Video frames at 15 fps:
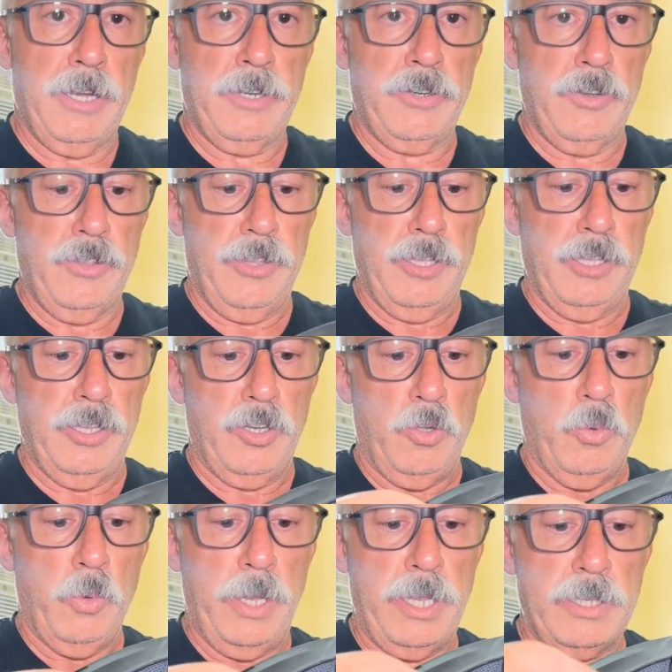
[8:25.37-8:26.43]
under the little
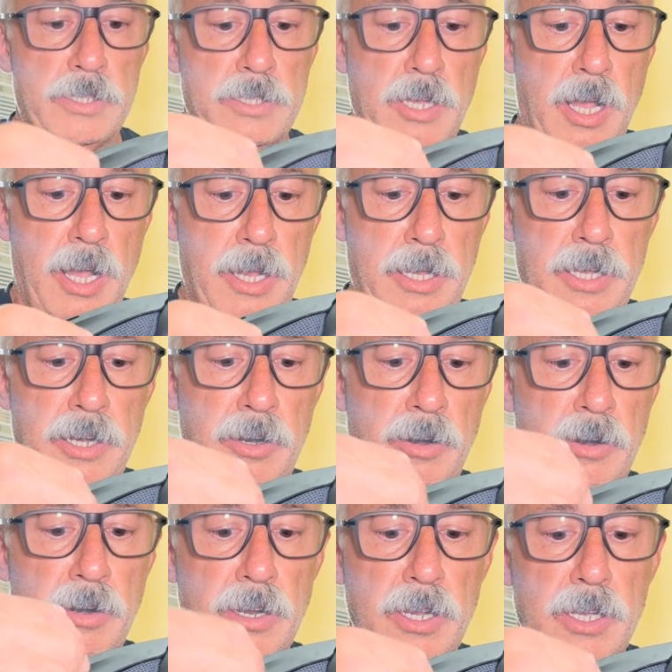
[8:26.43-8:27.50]
wind sock
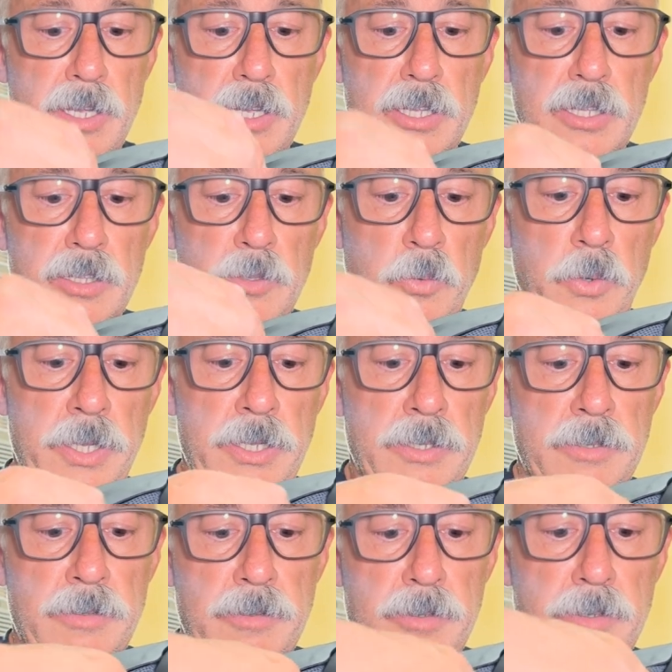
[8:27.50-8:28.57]
here, the
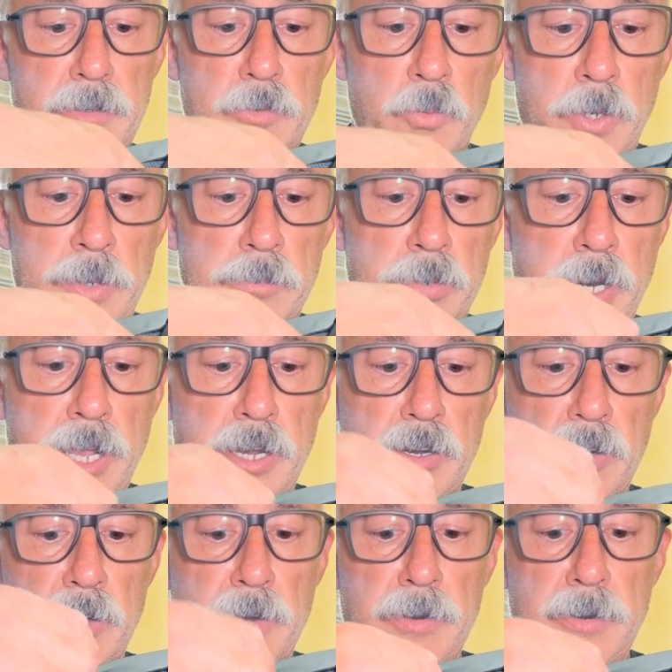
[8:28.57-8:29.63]
wind
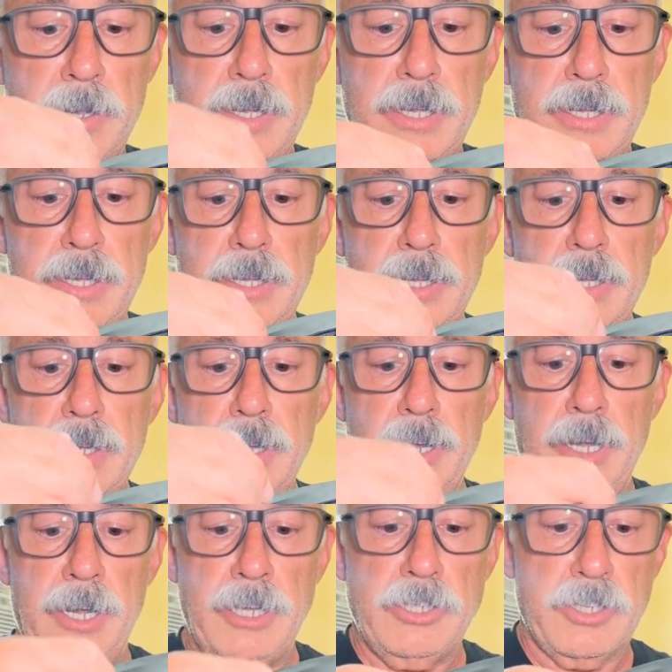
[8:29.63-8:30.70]
windbreaker.
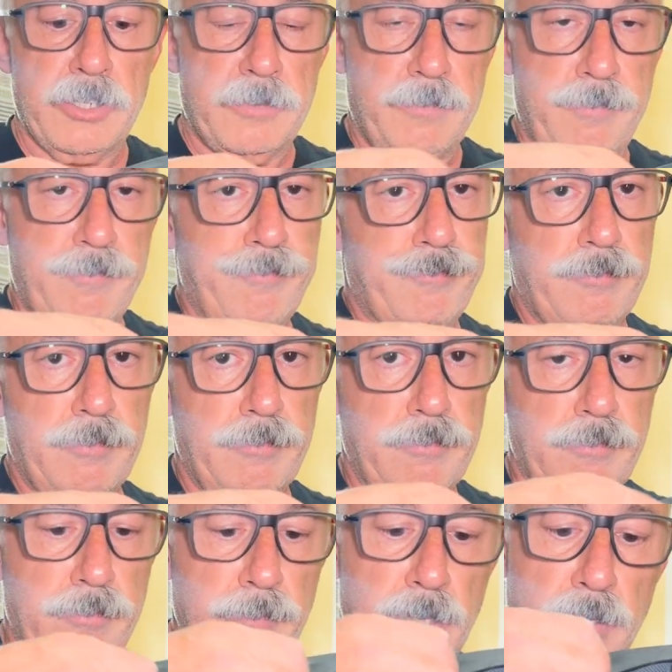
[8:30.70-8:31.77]
Uh, I just
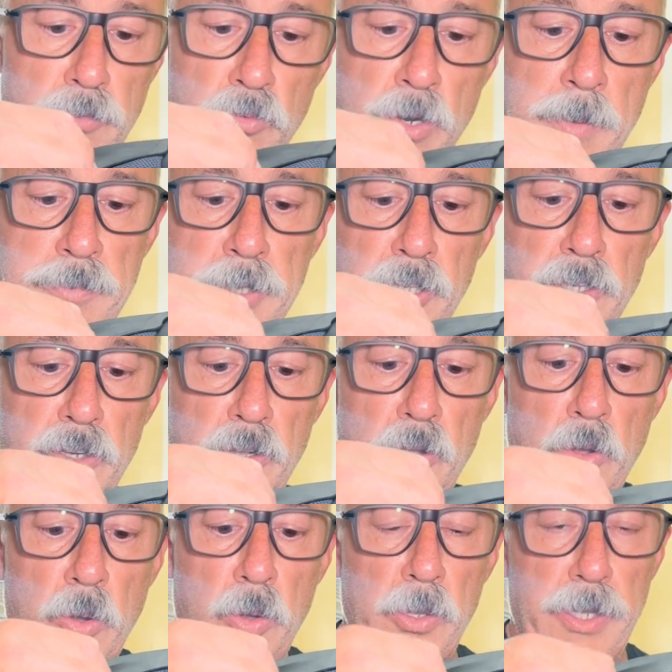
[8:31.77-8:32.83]
ripped a little
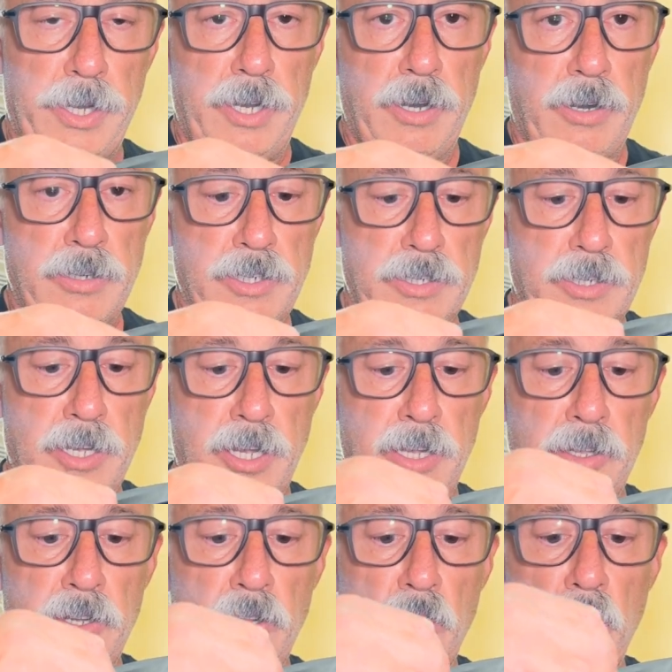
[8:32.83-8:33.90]
hole in here, just cut a
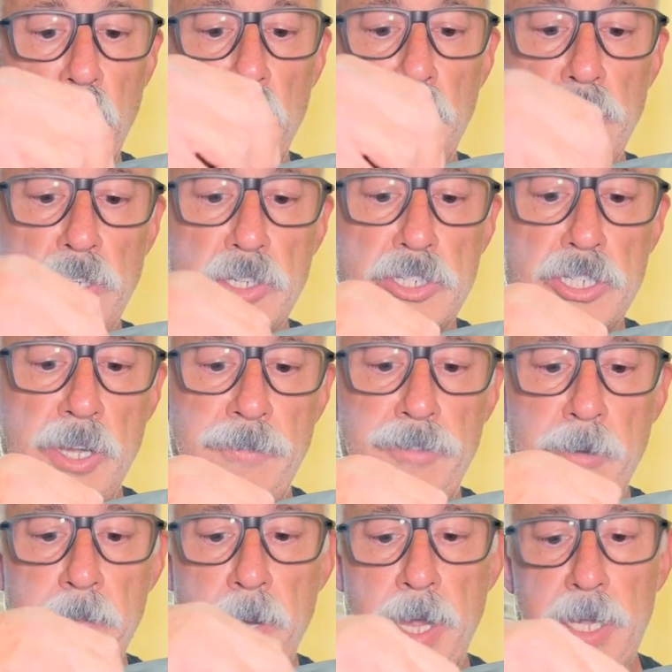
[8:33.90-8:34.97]
little hole and just shoved the
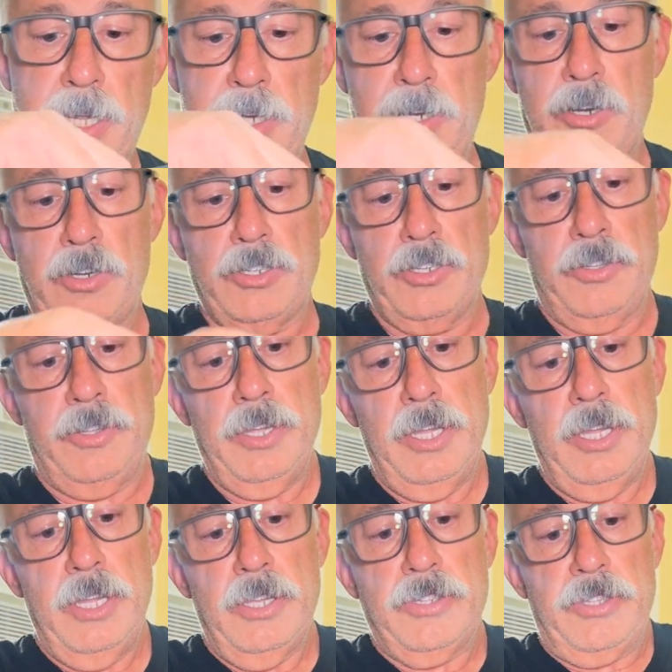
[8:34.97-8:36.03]
mic in here so
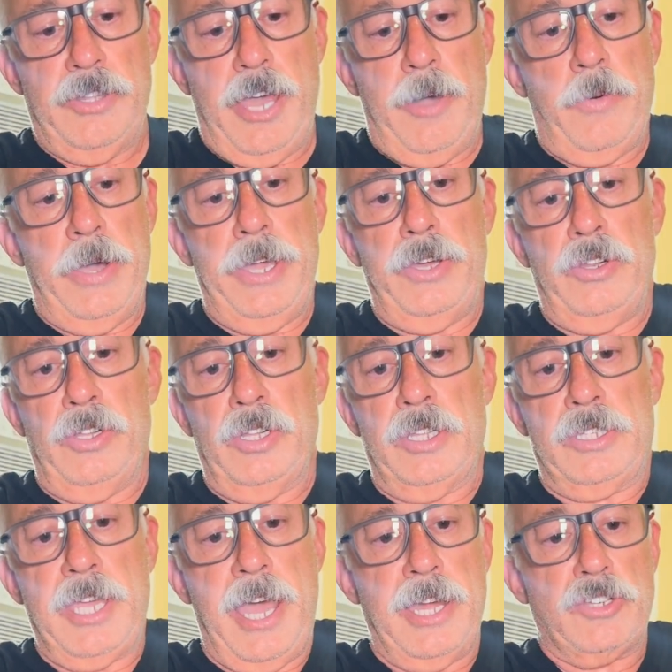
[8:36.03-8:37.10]
so that way it'll
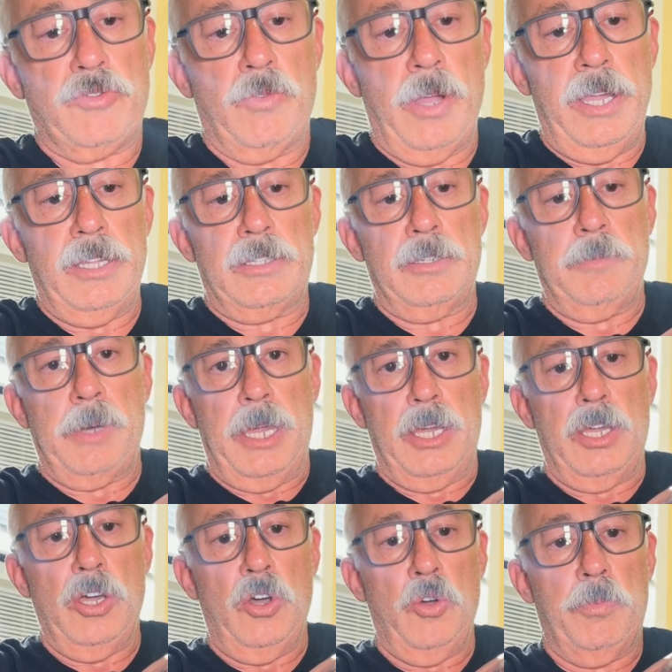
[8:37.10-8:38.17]
attach right to my
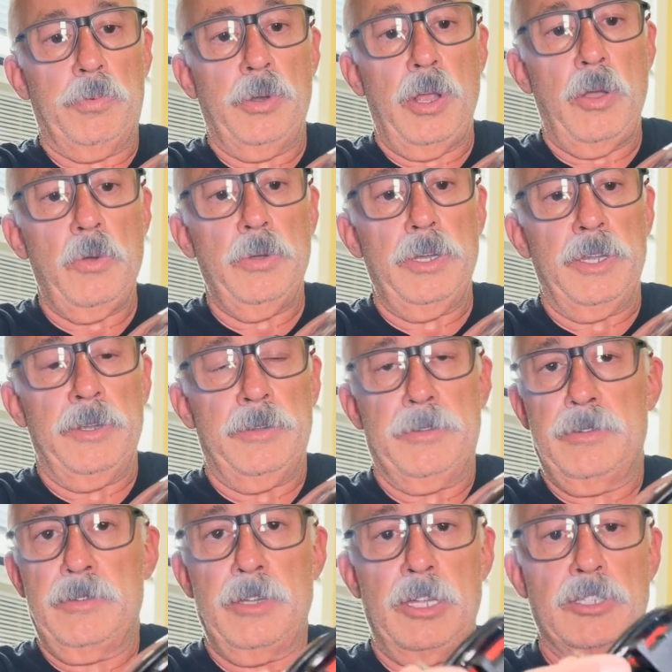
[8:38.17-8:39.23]
GoPro. It,
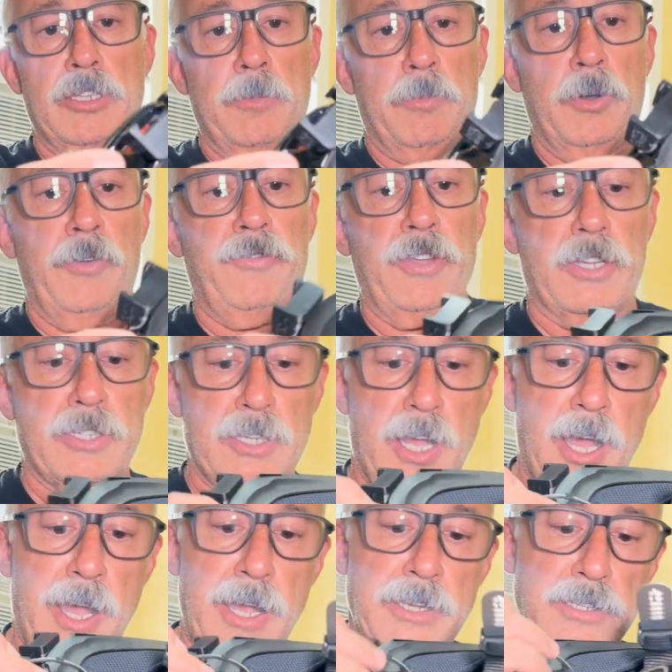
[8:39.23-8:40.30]
it's the perfect
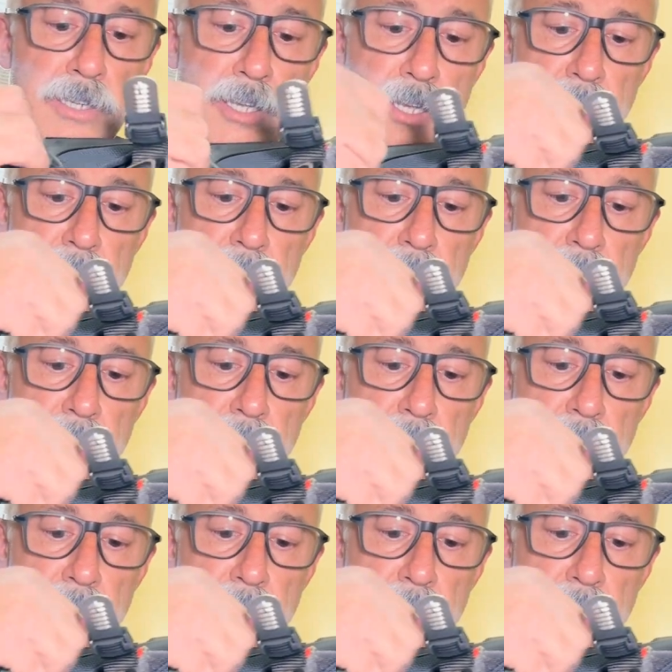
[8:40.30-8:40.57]
size,